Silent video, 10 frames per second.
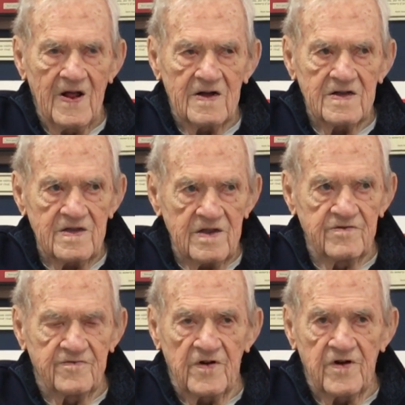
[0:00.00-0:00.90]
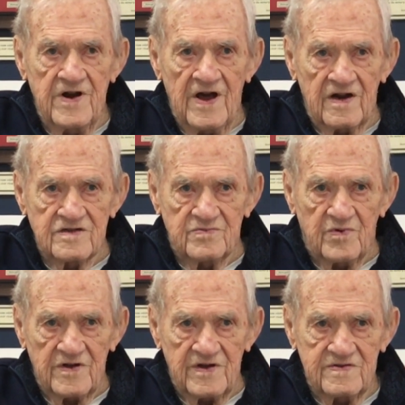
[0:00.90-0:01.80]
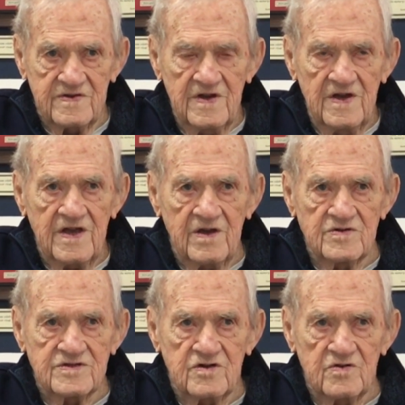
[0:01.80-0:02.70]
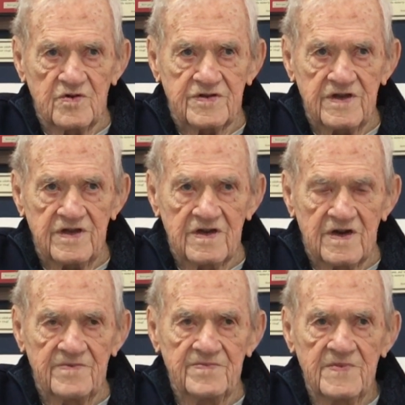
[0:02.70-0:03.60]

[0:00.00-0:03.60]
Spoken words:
He was very knowledgeable. He was good with the